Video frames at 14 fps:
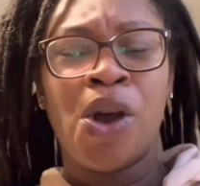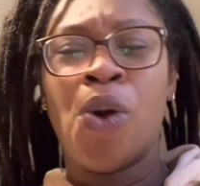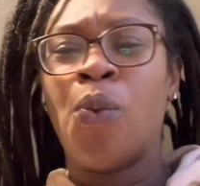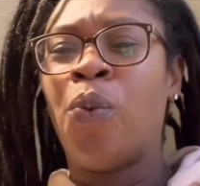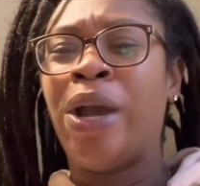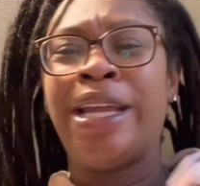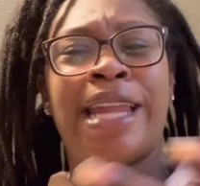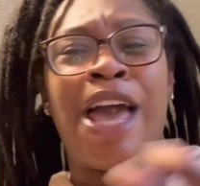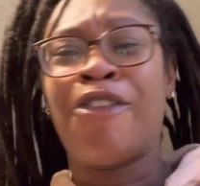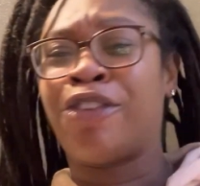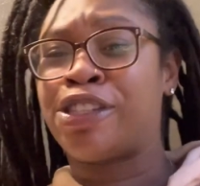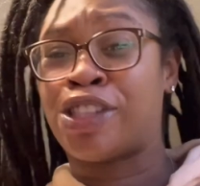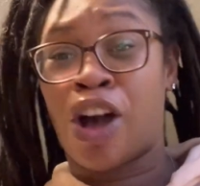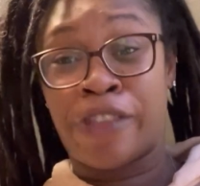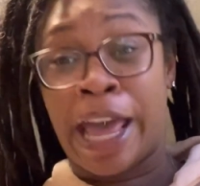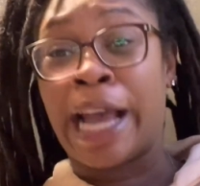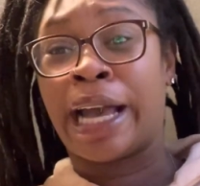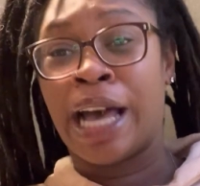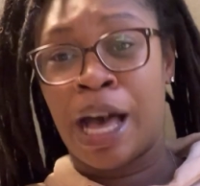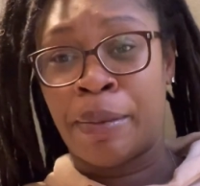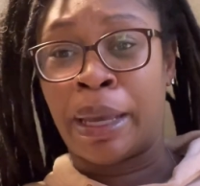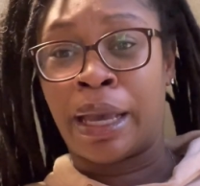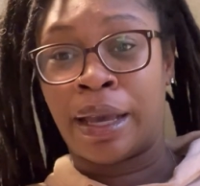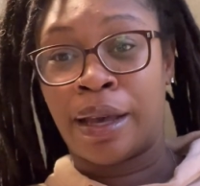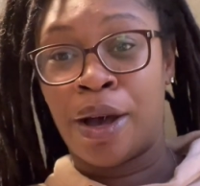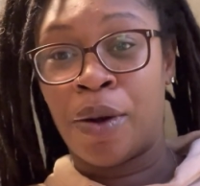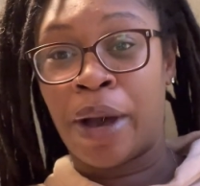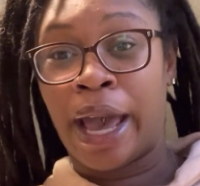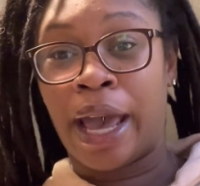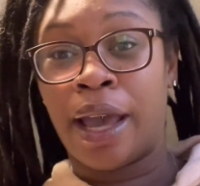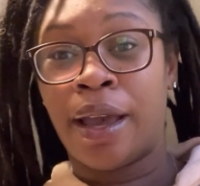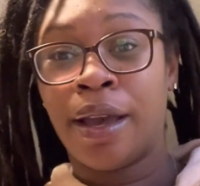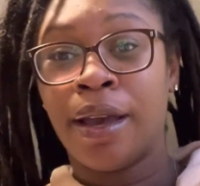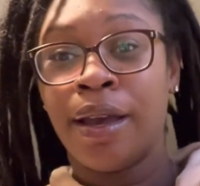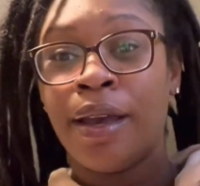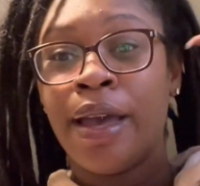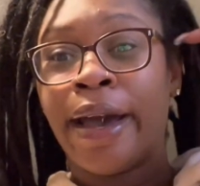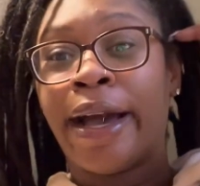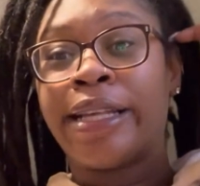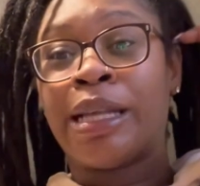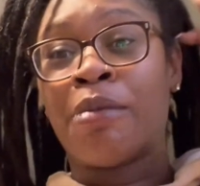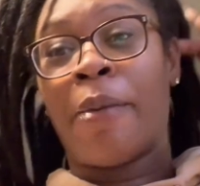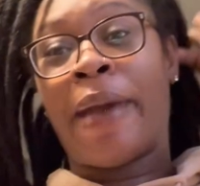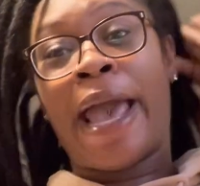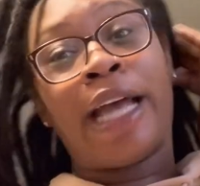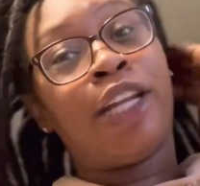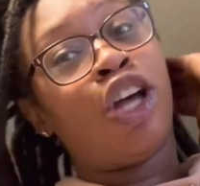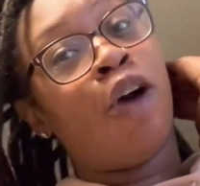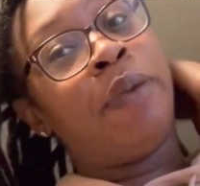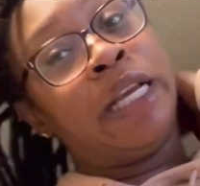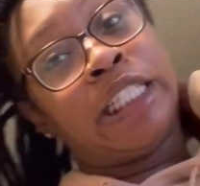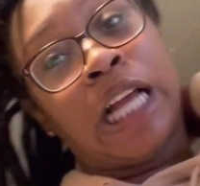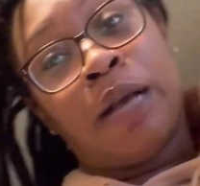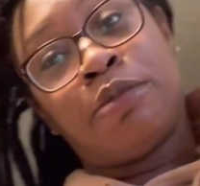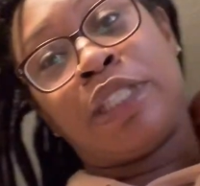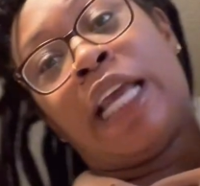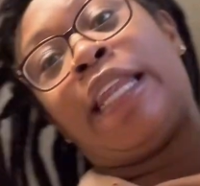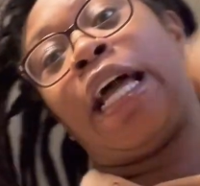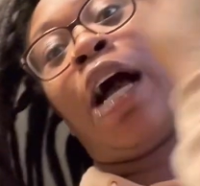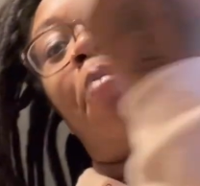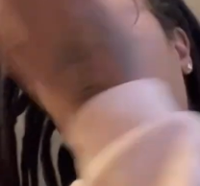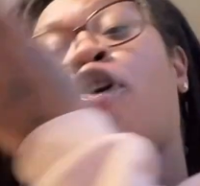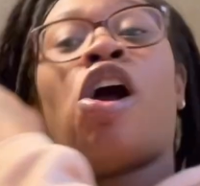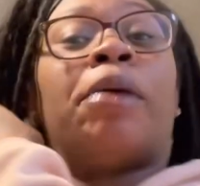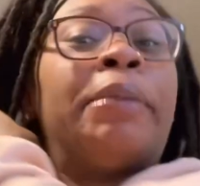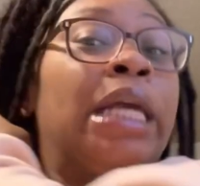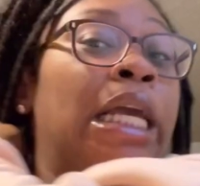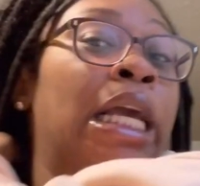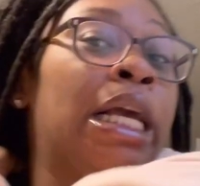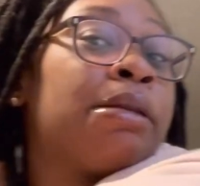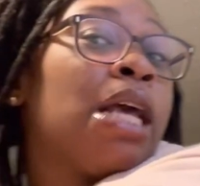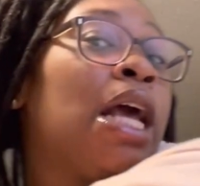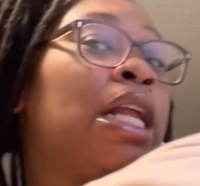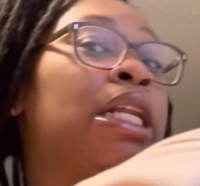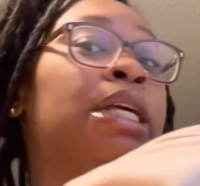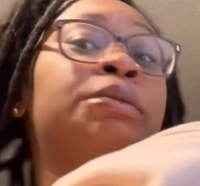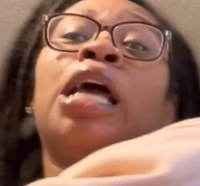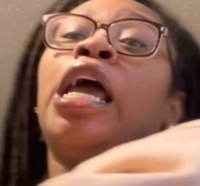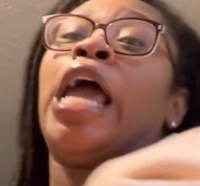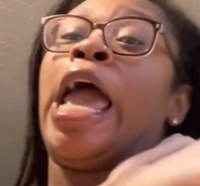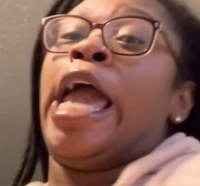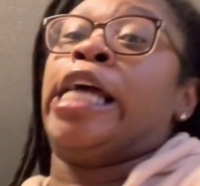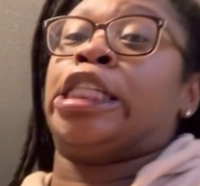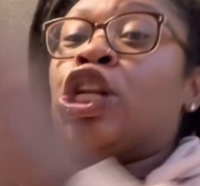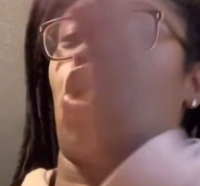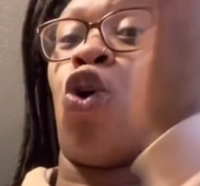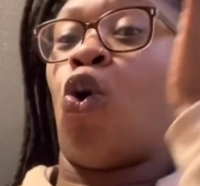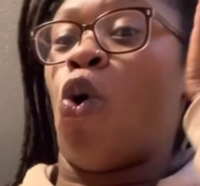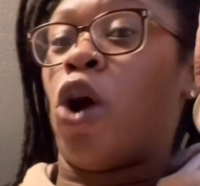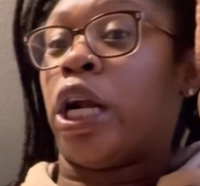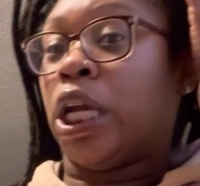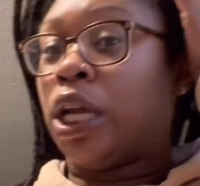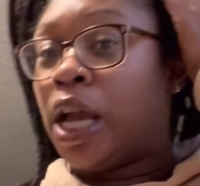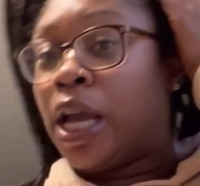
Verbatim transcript: we never saw that coming, okay? Because I'm a bad little bitch. I'm shaped like a Barbie. His, he's ass in a party.